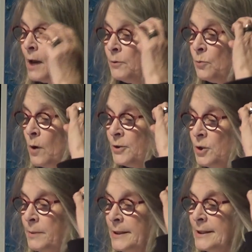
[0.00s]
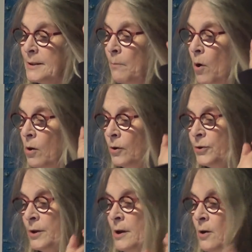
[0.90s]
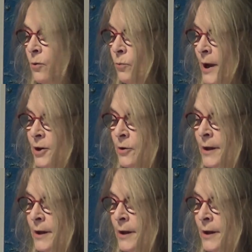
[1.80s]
I would want to be smalt, redder